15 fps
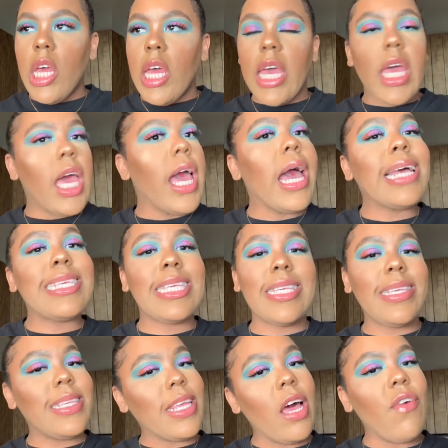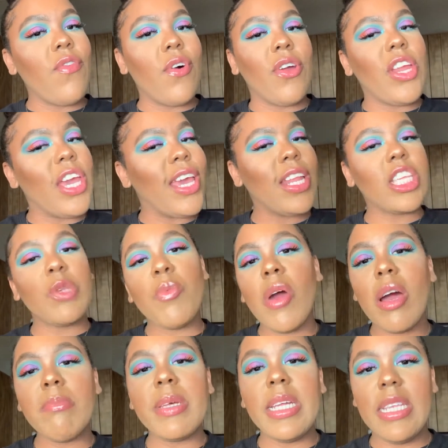it has stuff on it and it's
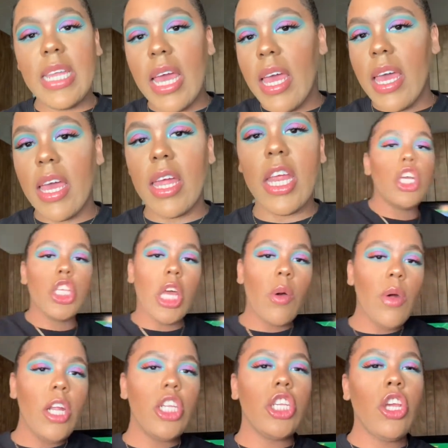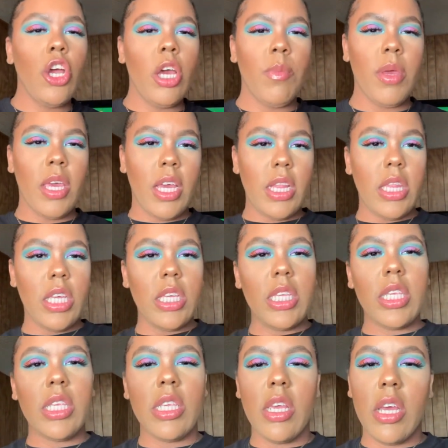probably dead so i want to just hurry up and get
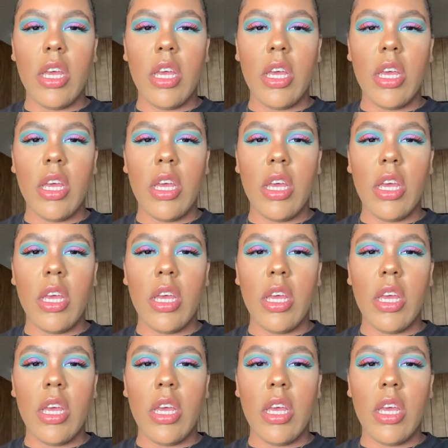this